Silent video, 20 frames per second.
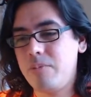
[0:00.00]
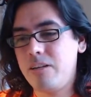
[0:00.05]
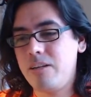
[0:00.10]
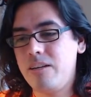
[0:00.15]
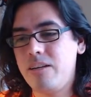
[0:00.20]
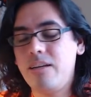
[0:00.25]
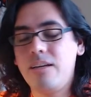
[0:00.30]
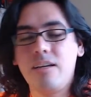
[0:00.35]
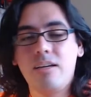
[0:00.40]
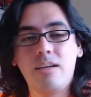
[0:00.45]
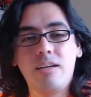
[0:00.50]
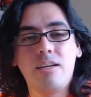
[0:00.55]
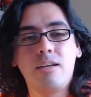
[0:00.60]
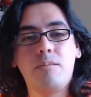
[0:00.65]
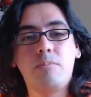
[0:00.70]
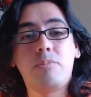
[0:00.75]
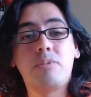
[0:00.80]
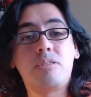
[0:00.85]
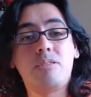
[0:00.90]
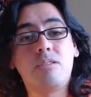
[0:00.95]
But
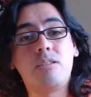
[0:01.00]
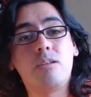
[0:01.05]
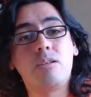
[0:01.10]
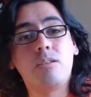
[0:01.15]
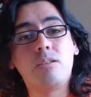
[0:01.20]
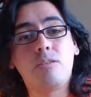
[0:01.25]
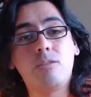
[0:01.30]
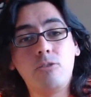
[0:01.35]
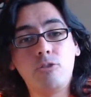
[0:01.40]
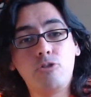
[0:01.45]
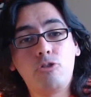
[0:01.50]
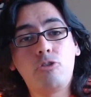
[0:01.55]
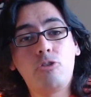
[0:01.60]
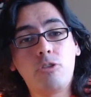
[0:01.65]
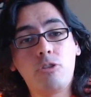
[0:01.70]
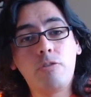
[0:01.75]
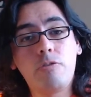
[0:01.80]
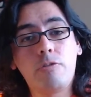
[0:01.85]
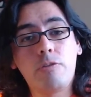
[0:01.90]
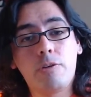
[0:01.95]
still, you
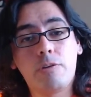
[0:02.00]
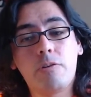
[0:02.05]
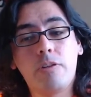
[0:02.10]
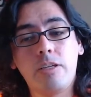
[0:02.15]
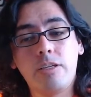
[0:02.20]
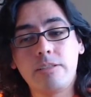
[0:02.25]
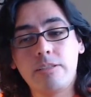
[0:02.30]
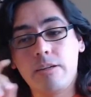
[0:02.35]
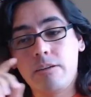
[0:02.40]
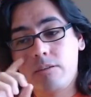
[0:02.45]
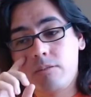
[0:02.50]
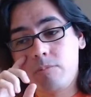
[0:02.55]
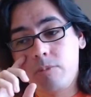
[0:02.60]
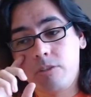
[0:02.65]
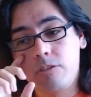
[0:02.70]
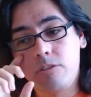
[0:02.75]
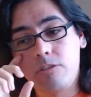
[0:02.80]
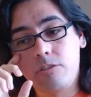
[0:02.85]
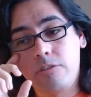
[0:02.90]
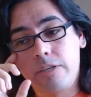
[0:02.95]
should figure things out as
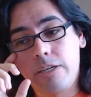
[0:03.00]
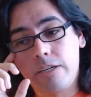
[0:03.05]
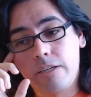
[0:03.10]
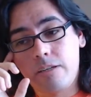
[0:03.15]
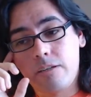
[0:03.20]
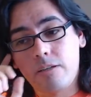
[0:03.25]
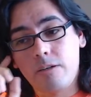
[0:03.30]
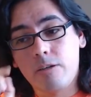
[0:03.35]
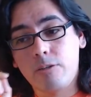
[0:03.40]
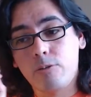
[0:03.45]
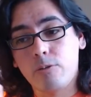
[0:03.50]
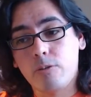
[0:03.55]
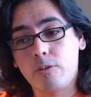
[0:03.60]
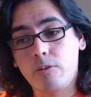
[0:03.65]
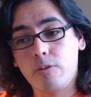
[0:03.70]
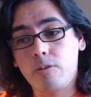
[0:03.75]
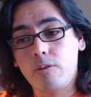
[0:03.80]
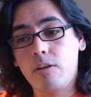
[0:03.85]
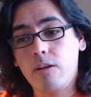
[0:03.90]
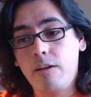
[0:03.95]
much as you can on your
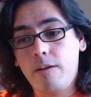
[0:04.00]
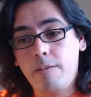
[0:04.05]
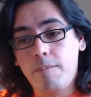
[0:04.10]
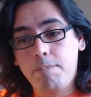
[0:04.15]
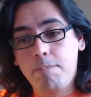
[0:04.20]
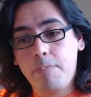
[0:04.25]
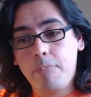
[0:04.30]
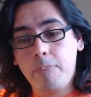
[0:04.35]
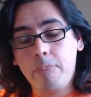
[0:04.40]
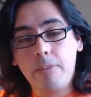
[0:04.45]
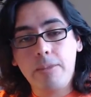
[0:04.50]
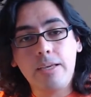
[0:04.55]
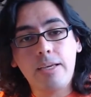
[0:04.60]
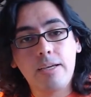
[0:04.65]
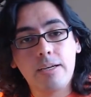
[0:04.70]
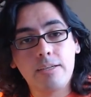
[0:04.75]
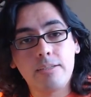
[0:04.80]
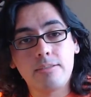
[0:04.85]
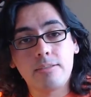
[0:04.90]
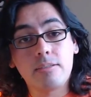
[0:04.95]
own,
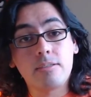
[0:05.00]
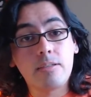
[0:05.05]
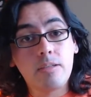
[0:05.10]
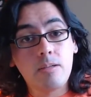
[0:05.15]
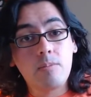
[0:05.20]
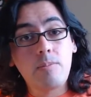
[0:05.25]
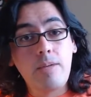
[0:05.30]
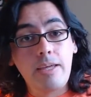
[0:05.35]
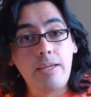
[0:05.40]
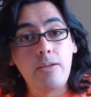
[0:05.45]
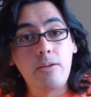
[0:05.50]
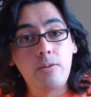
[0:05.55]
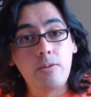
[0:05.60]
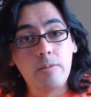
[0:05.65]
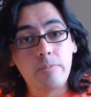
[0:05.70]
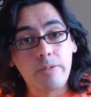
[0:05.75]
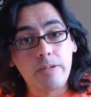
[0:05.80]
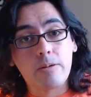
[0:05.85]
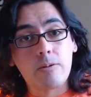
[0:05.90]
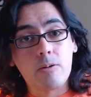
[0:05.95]
because it's going to make you
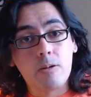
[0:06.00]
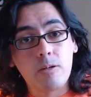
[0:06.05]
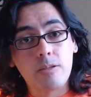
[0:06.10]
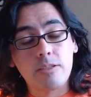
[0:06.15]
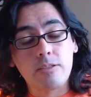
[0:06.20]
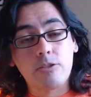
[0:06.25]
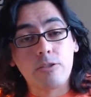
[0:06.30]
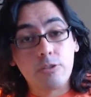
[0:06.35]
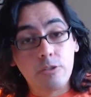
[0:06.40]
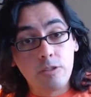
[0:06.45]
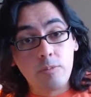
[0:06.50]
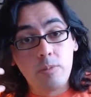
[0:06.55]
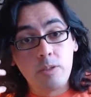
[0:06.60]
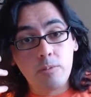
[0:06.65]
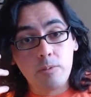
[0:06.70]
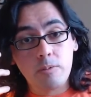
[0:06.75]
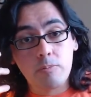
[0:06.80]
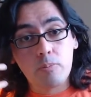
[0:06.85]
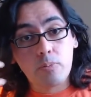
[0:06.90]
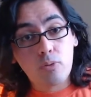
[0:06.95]
a better artist. You're going to be
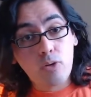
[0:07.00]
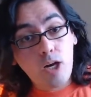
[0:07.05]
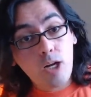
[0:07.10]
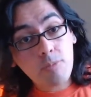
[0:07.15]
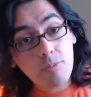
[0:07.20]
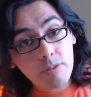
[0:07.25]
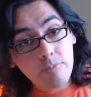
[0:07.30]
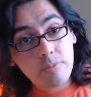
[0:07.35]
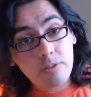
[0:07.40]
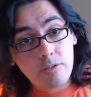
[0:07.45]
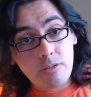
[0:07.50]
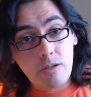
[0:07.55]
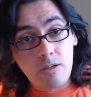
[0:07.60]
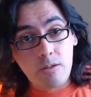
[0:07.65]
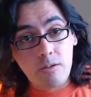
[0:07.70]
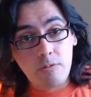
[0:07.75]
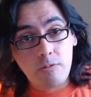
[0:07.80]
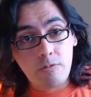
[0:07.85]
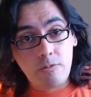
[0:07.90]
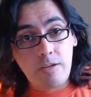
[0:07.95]
able to problem
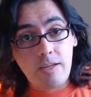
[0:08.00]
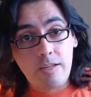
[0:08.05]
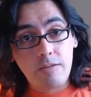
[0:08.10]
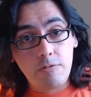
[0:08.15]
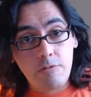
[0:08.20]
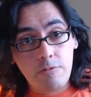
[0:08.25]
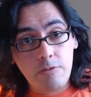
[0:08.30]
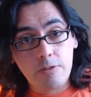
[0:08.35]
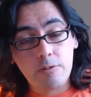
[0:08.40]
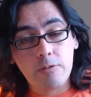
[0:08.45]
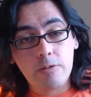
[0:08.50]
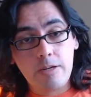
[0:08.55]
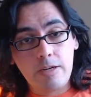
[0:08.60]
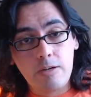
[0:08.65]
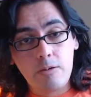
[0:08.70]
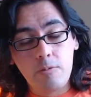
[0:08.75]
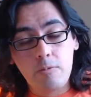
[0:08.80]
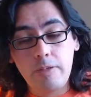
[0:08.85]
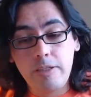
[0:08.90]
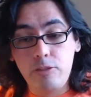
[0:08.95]
solve and figure
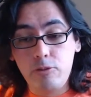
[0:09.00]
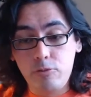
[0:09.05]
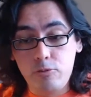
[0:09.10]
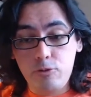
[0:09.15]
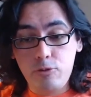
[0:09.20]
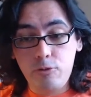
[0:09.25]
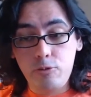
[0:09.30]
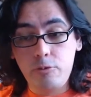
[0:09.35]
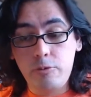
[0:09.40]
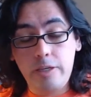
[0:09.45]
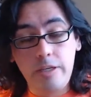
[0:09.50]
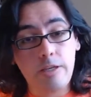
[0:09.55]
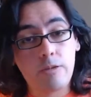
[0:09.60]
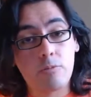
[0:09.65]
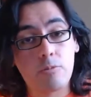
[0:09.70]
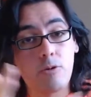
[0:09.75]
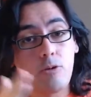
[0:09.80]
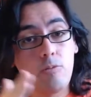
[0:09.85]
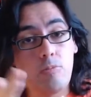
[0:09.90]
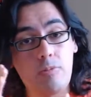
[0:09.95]
out when you do hit
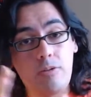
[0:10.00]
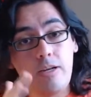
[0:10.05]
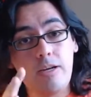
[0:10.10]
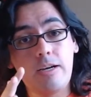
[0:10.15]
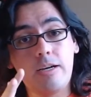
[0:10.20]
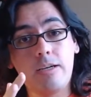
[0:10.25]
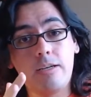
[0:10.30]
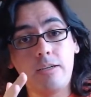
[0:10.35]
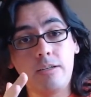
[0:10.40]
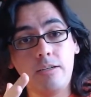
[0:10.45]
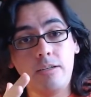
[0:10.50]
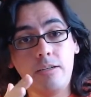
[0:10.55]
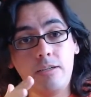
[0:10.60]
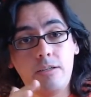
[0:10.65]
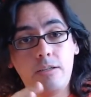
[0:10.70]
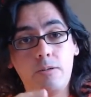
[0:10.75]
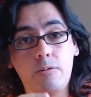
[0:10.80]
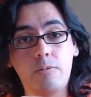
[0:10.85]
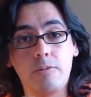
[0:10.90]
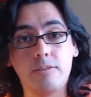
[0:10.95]
a roadblock,
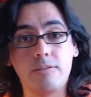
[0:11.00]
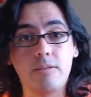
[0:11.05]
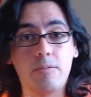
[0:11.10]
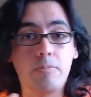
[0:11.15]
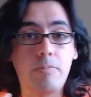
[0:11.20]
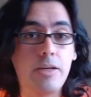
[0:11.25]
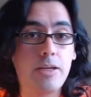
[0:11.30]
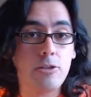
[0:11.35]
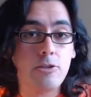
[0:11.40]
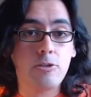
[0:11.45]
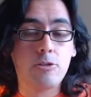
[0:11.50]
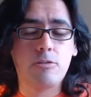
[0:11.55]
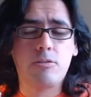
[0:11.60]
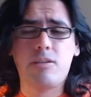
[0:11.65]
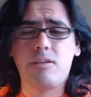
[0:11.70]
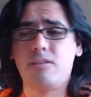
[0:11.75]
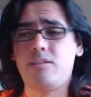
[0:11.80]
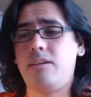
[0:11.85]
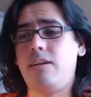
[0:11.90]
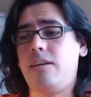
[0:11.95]
with some picture, you're
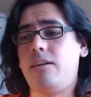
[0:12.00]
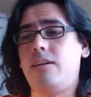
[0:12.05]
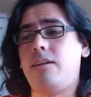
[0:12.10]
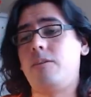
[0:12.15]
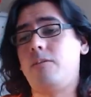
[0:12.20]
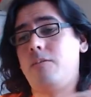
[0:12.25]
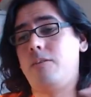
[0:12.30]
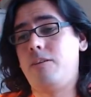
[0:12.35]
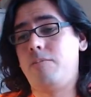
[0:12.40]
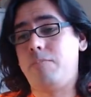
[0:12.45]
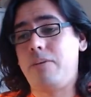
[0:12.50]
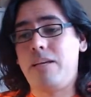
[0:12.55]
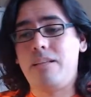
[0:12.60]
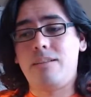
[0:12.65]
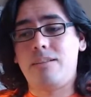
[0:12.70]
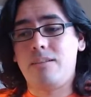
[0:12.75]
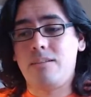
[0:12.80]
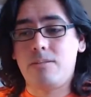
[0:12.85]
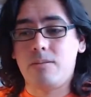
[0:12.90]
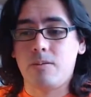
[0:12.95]
like, dang, how do I
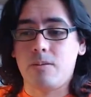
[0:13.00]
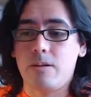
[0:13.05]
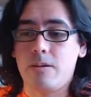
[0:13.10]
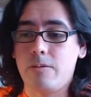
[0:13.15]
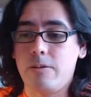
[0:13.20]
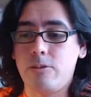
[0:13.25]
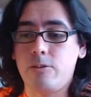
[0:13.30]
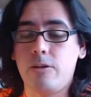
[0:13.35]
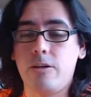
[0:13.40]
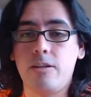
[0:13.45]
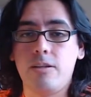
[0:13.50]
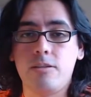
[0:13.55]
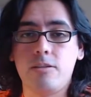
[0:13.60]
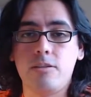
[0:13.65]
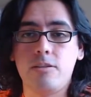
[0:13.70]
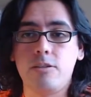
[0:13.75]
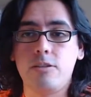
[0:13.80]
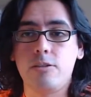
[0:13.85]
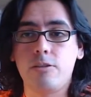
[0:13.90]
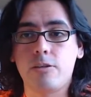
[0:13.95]
paint this? Or how do I draw
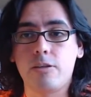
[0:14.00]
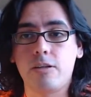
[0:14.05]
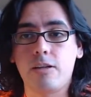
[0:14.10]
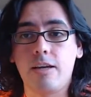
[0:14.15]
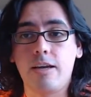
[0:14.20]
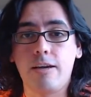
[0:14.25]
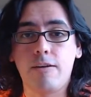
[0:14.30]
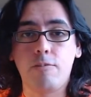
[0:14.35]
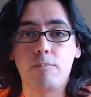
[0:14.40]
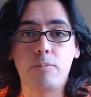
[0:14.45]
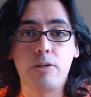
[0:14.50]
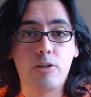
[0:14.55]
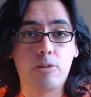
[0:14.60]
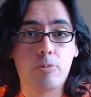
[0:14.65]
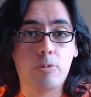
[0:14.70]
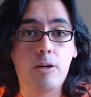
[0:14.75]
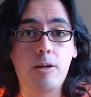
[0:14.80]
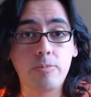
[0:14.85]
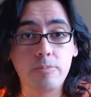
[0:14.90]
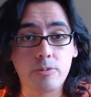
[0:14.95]
this? You're going to have
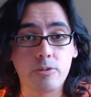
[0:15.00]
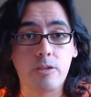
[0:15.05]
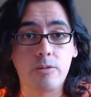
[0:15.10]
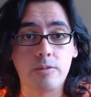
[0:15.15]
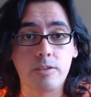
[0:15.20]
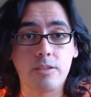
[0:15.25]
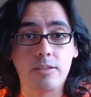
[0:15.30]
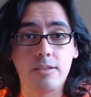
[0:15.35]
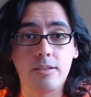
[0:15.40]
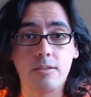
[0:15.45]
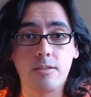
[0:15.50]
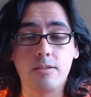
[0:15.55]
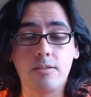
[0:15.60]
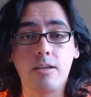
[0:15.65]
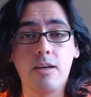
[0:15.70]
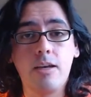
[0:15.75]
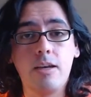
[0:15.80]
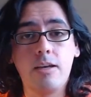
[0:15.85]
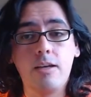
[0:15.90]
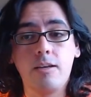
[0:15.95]
better problem solving skills
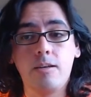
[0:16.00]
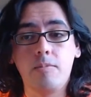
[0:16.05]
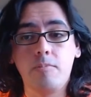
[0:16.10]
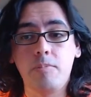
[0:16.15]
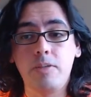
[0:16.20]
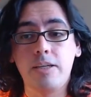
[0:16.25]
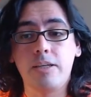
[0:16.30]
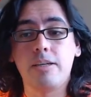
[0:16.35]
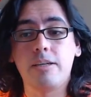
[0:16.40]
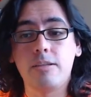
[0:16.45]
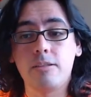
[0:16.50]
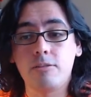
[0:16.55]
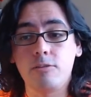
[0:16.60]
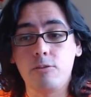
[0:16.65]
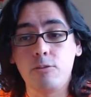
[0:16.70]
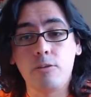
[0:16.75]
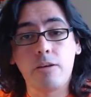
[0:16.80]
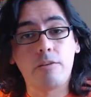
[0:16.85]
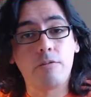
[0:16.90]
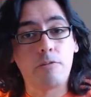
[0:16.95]
because
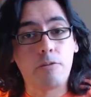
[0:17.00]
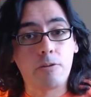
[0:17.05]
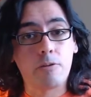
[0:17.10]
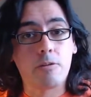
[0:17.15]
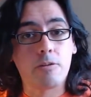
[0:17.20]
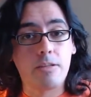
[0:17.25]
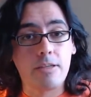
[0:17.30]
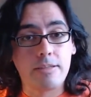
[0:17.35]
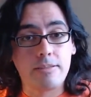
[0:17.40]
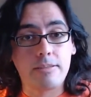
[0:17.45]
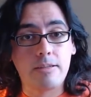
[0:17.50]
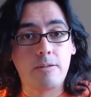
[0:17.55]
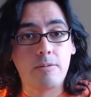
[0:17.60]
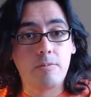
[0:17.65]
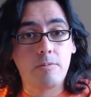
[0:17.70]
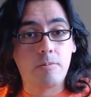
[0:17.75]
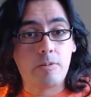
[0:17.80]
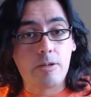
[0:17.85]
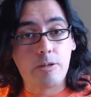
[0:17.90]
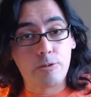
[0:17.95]
you have figured things out
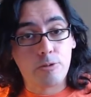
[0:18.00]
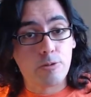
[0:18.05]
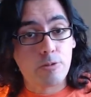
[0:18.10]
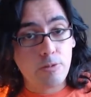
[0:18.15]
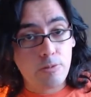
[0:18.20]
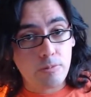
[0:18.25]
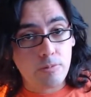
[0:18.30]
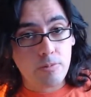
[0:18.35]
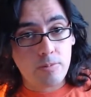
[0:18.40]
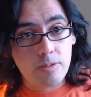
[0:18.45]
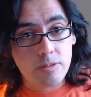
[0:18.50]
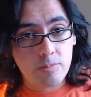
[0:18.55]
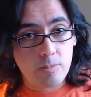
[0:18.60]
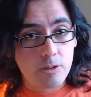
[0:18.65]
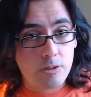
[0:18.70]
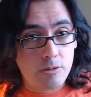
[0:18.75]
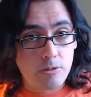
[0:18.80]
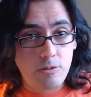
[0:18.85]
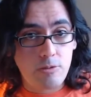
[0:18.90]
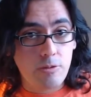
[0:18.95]
on your own as
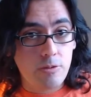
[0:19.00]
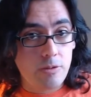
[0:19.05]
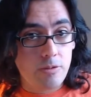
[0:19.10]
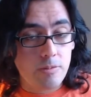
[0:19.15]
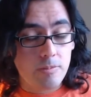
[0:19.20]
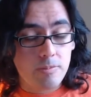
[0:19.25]
much as you could.